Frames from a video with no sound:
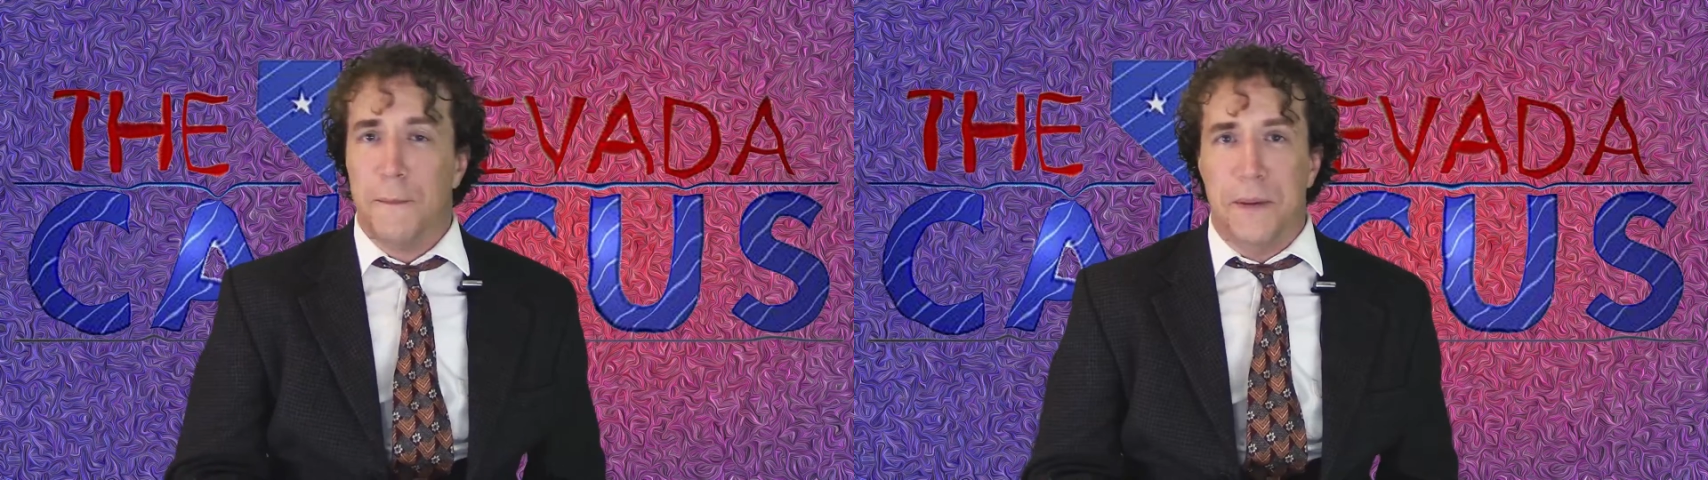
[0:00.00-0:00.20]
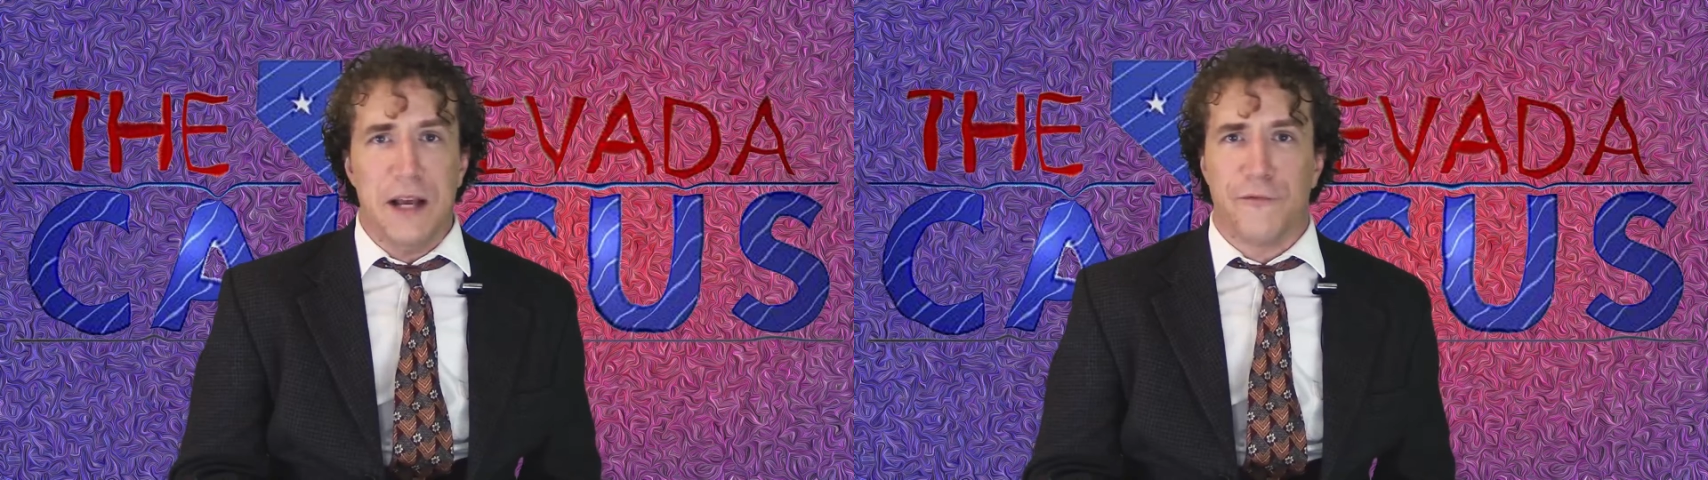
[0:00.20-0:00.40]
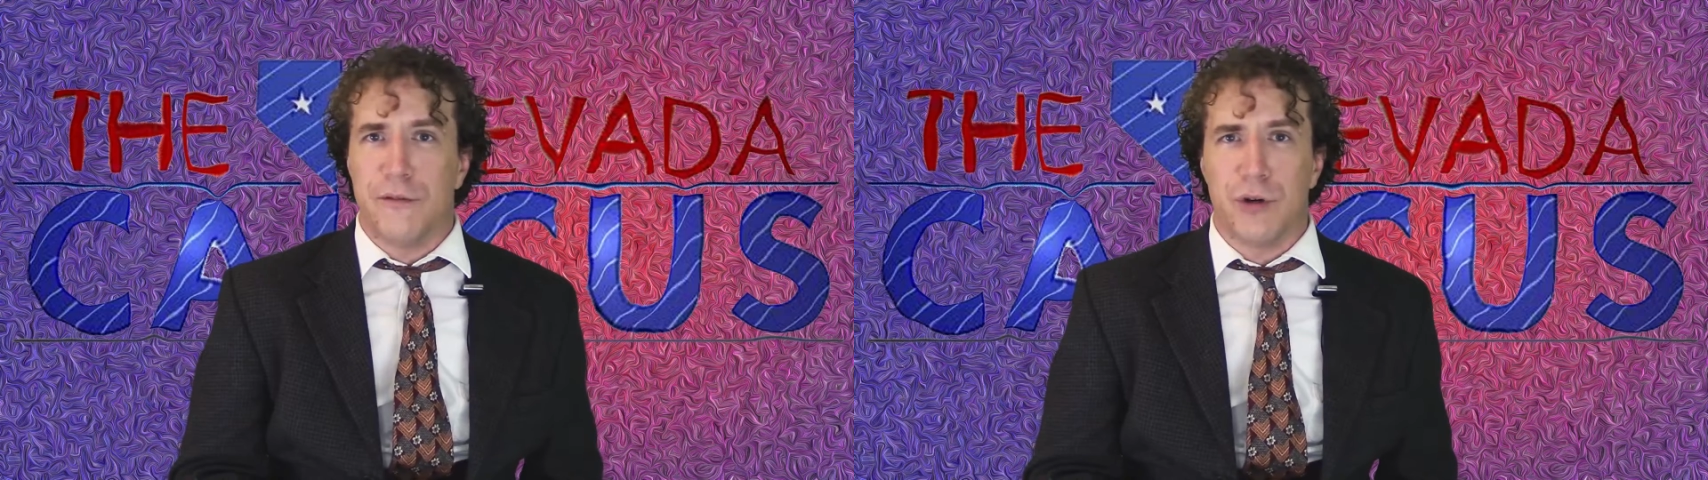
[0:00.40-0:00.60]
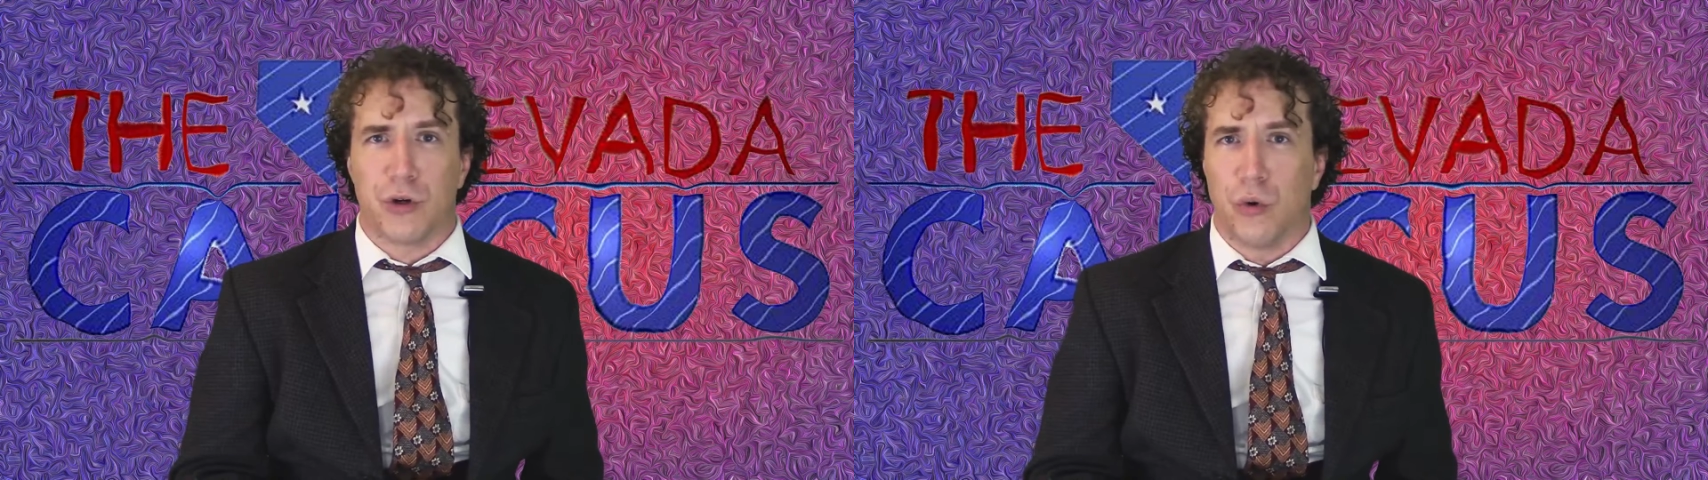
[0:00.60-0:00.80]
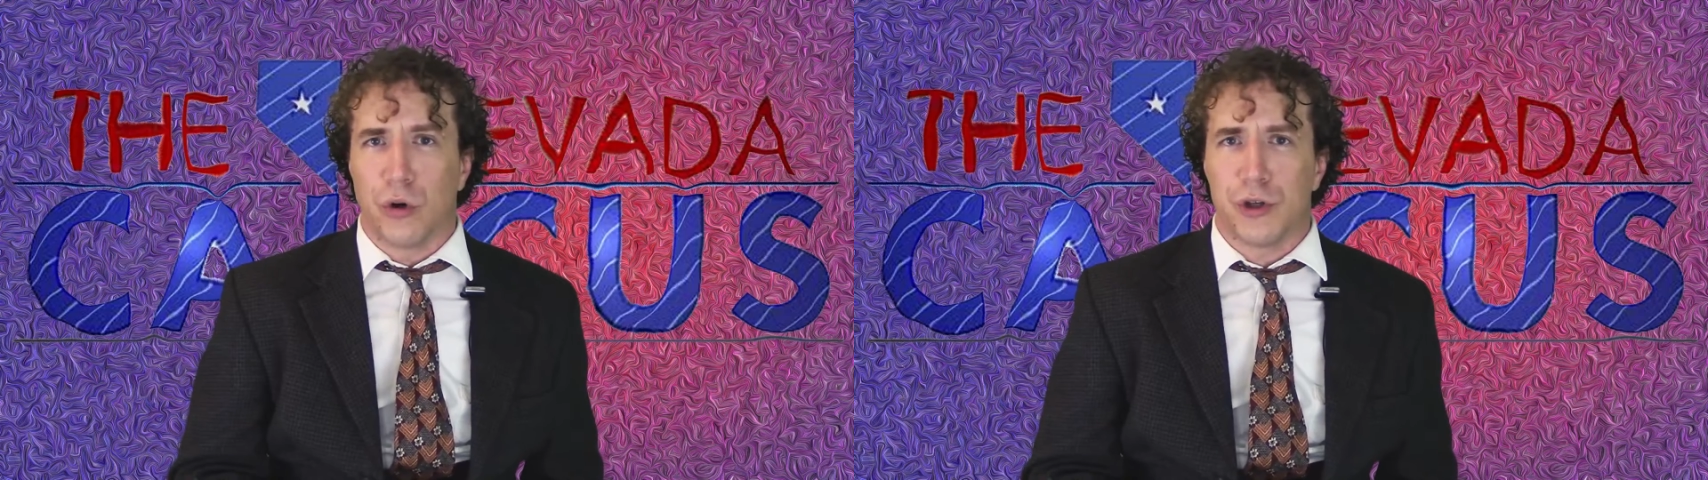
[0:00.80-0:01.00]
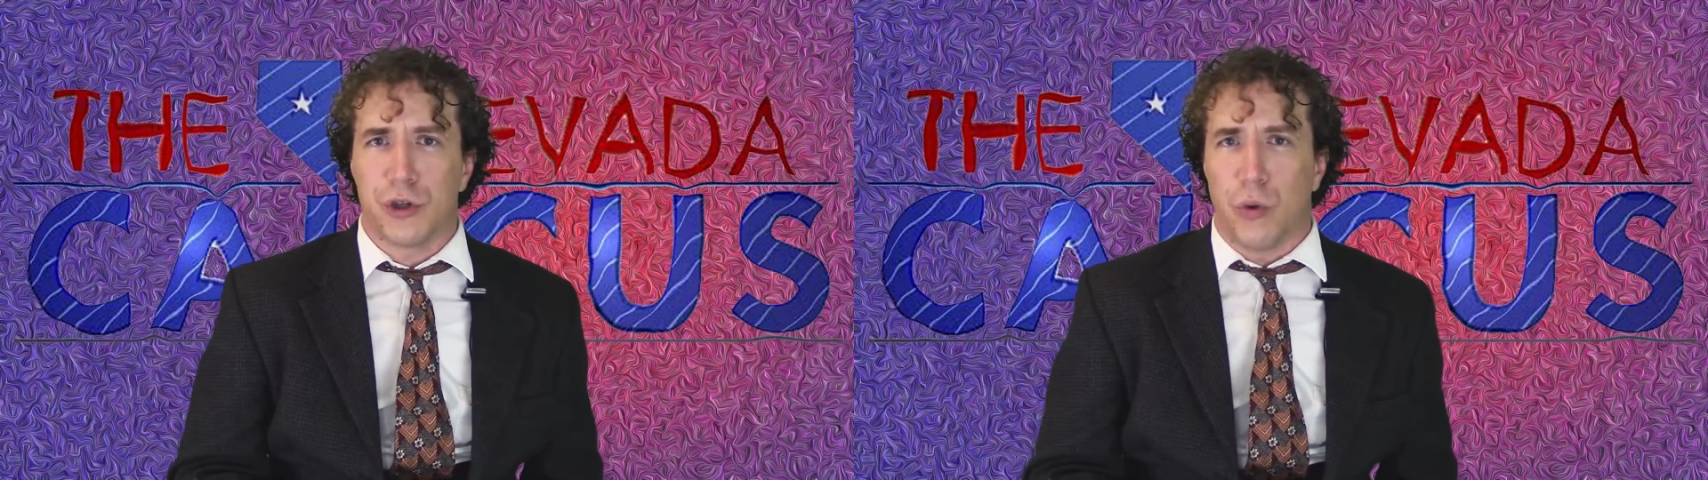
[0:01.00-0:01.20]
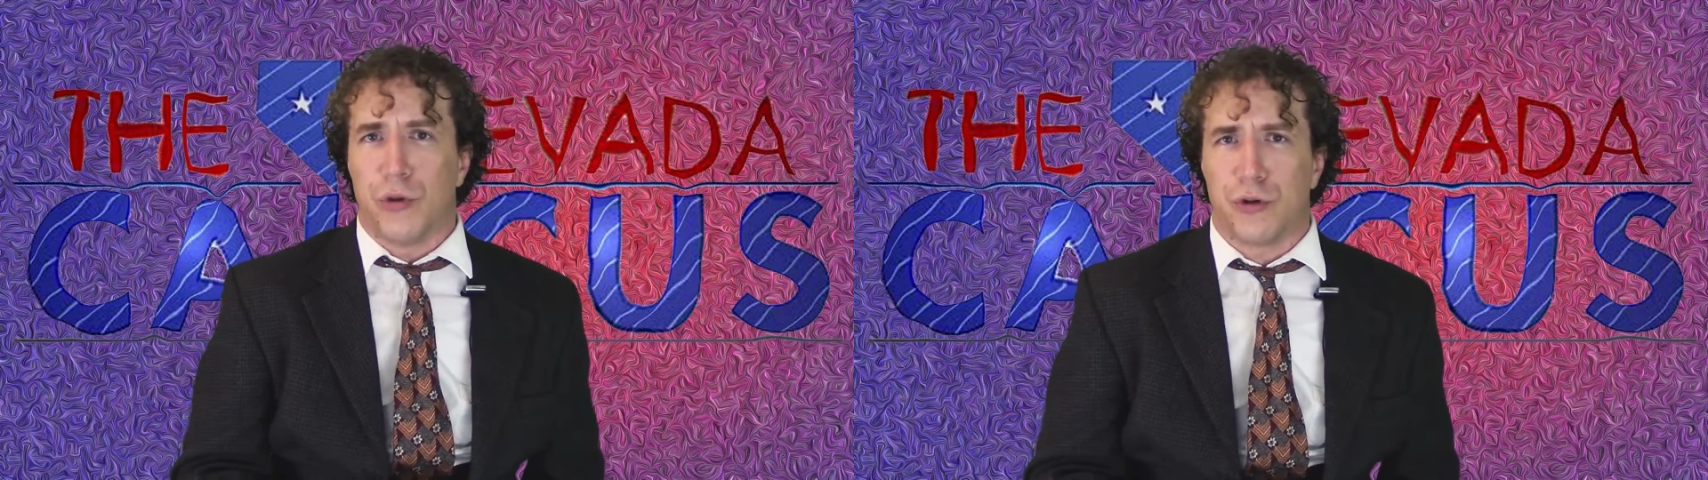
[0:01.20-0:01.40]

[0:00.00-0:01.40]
be it from the courts or